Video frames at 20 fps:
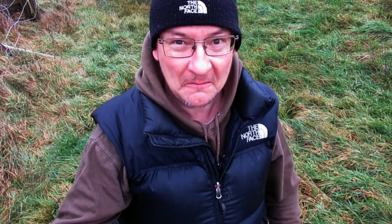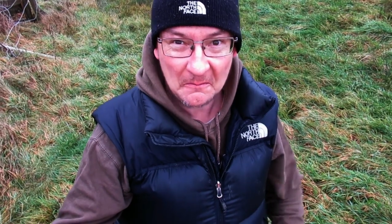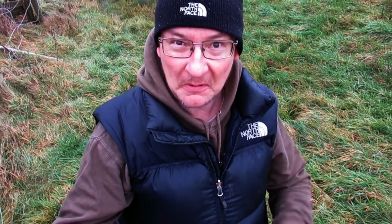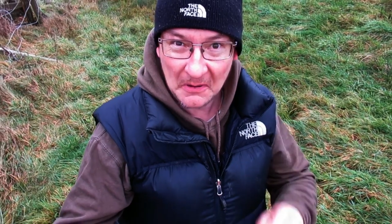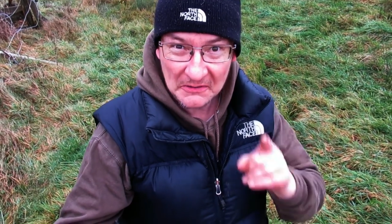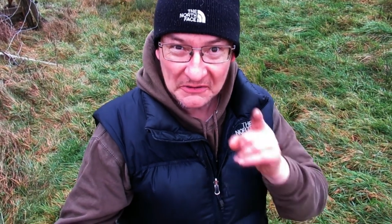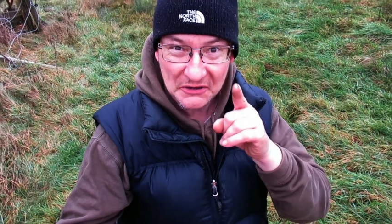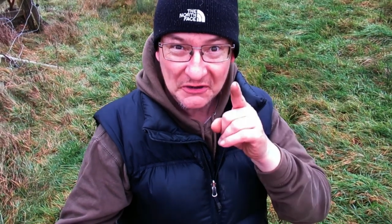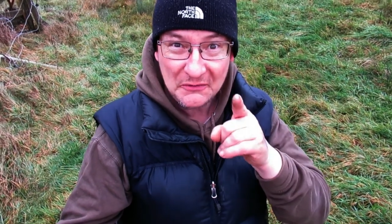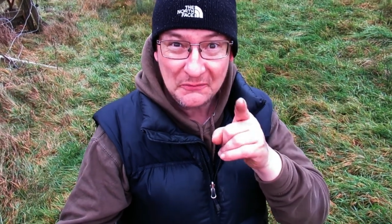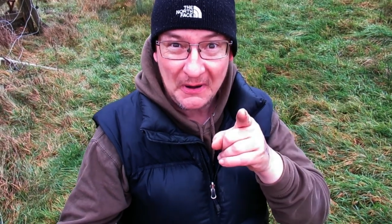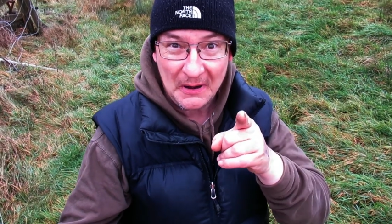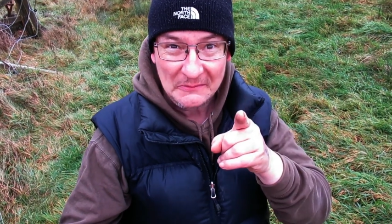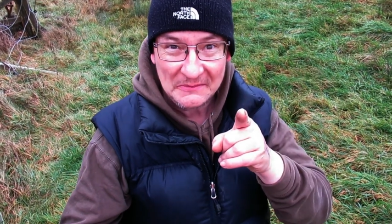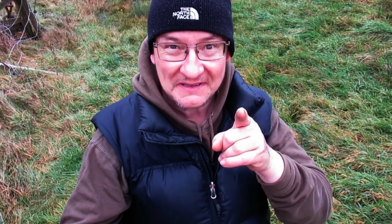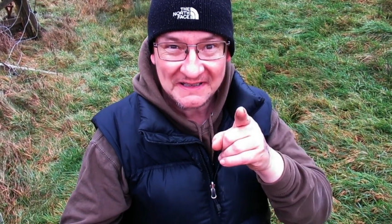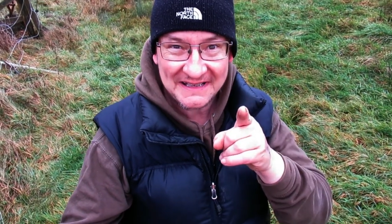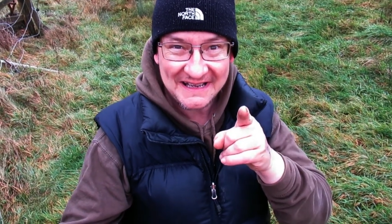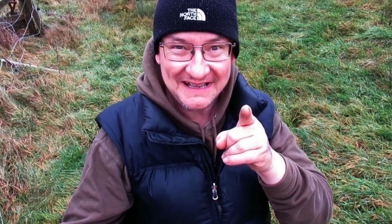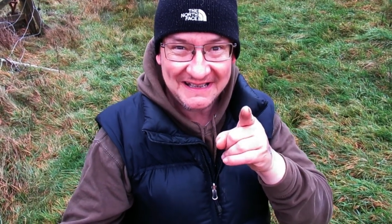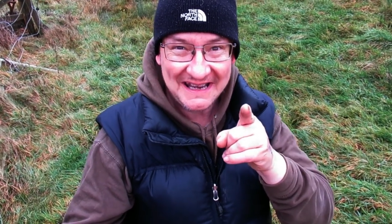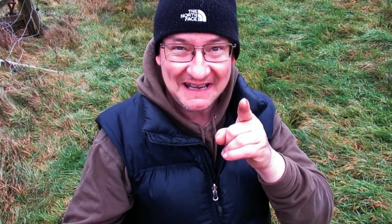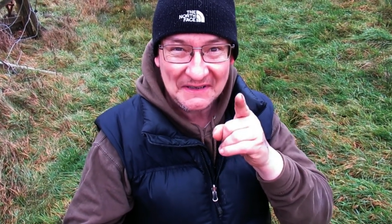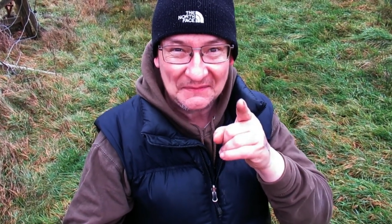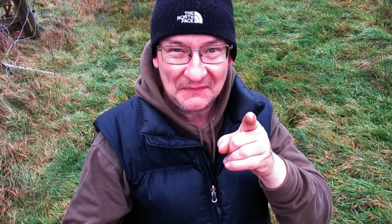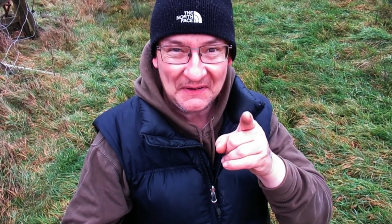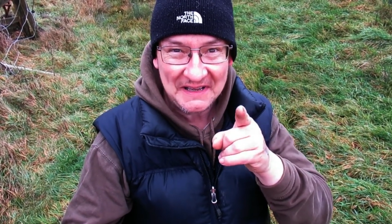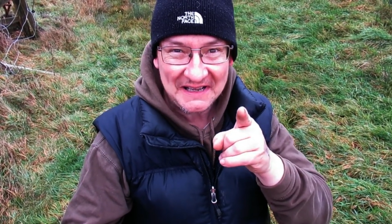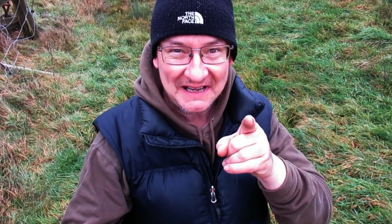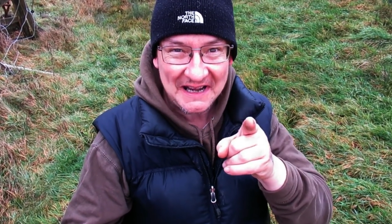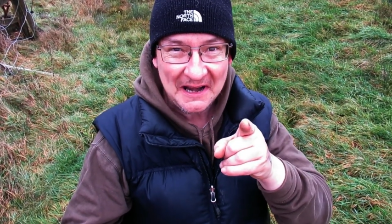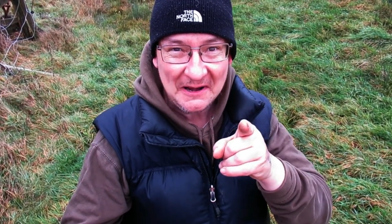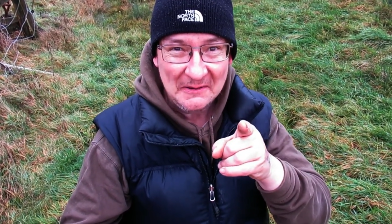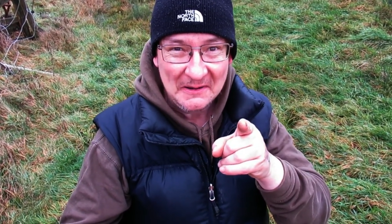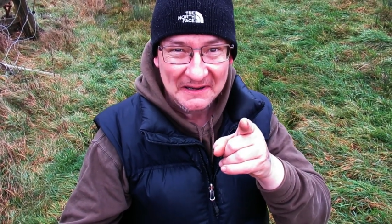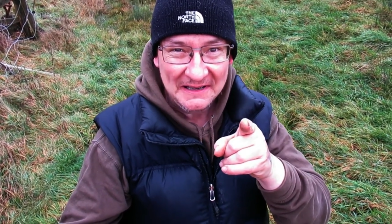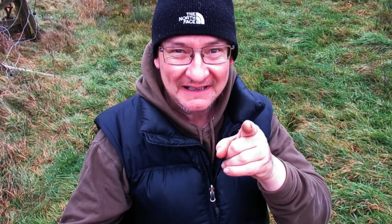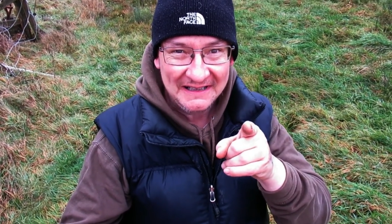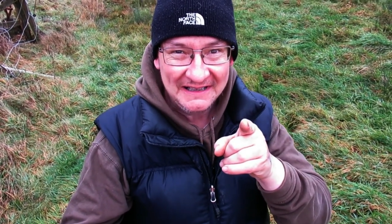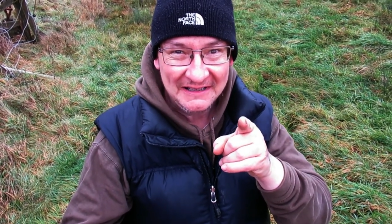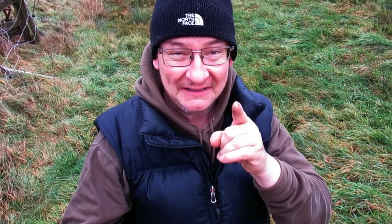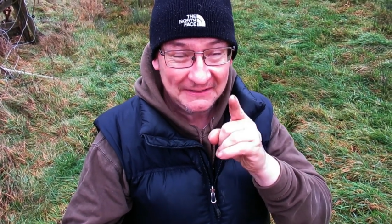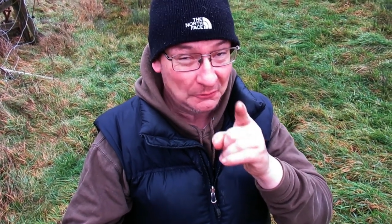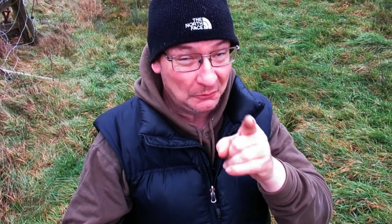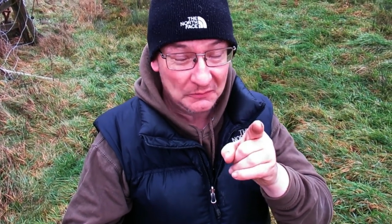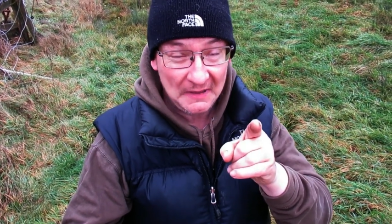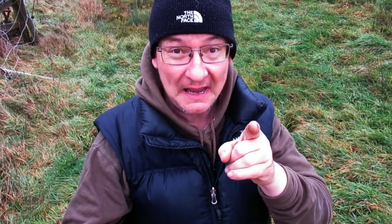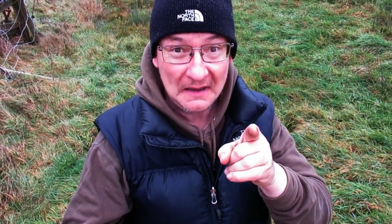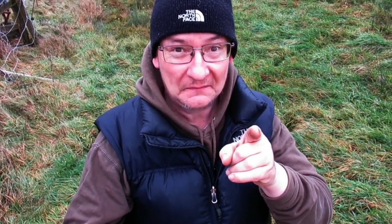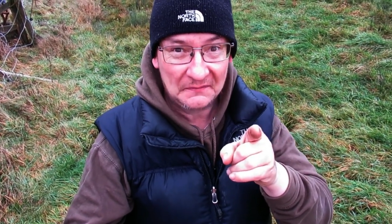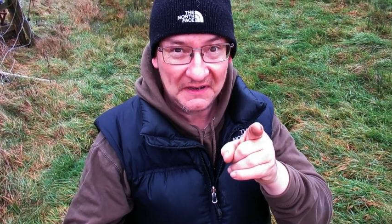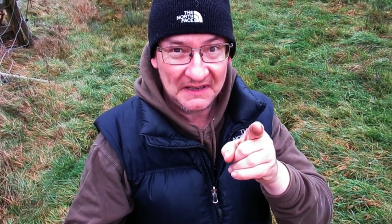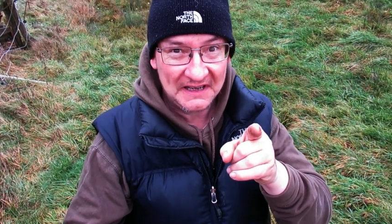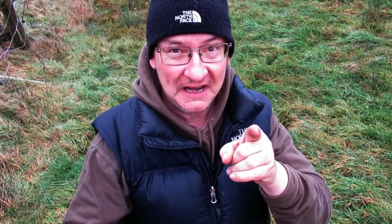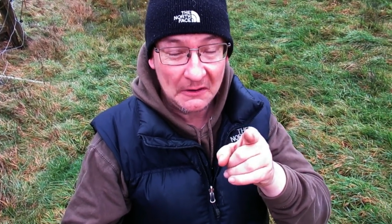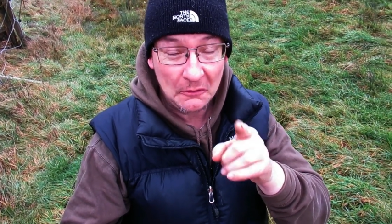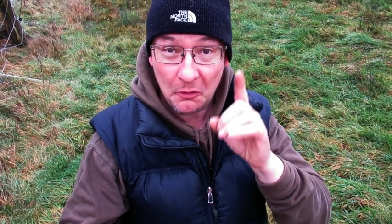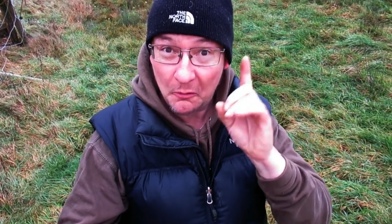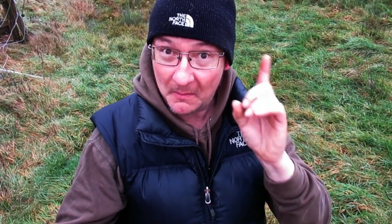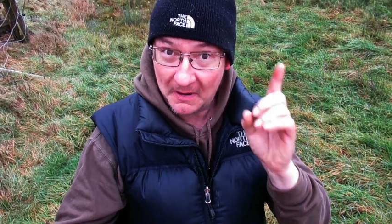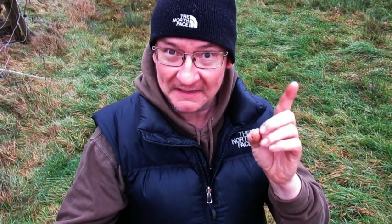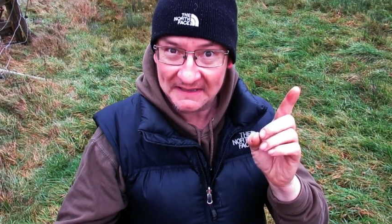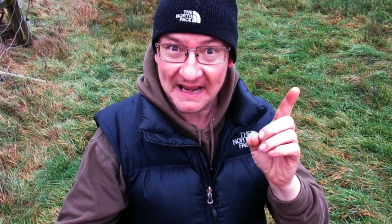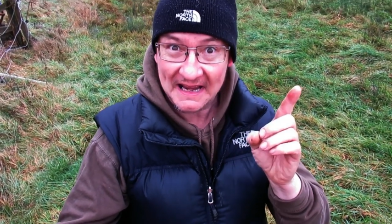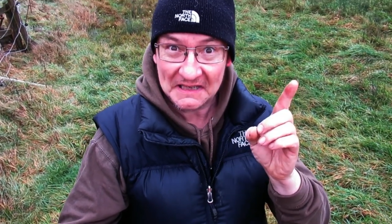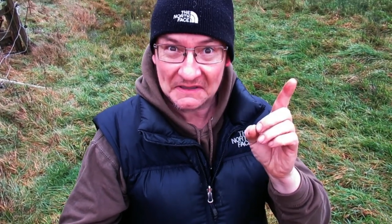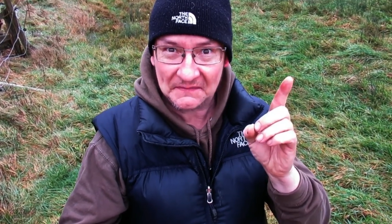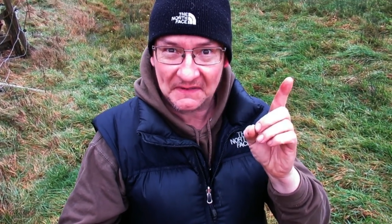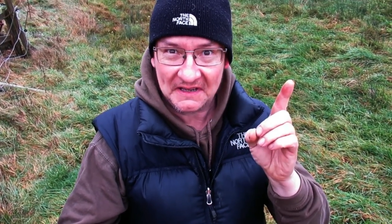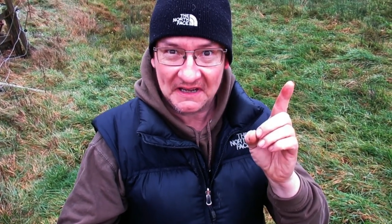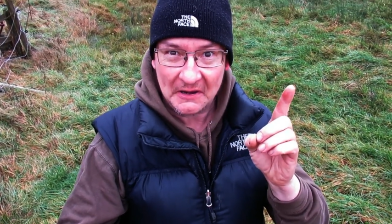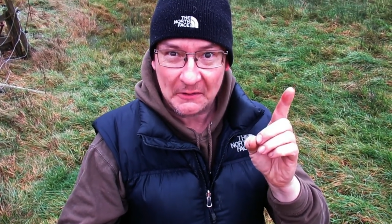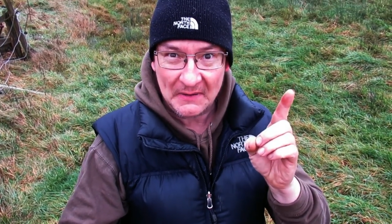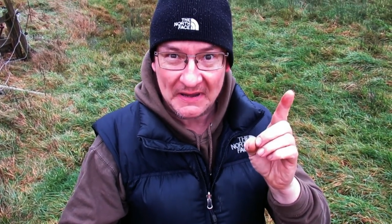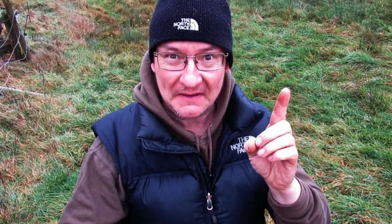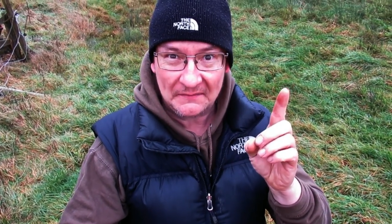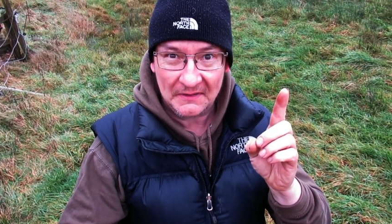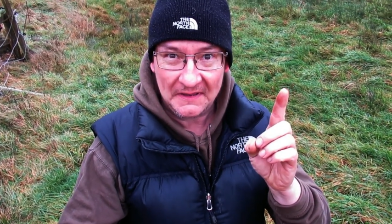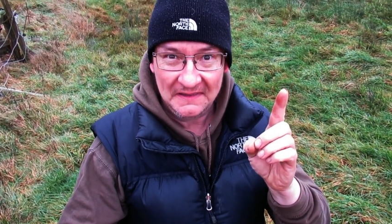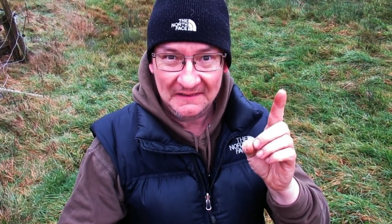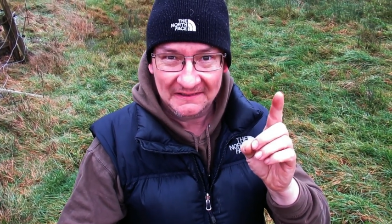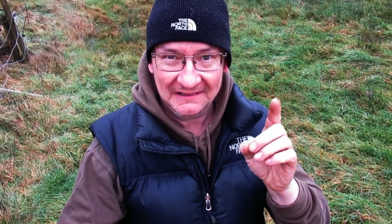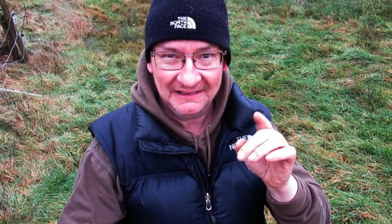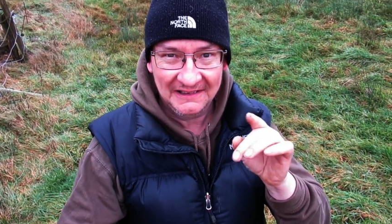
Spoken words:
But you won't see this video, or that video, or my next video even,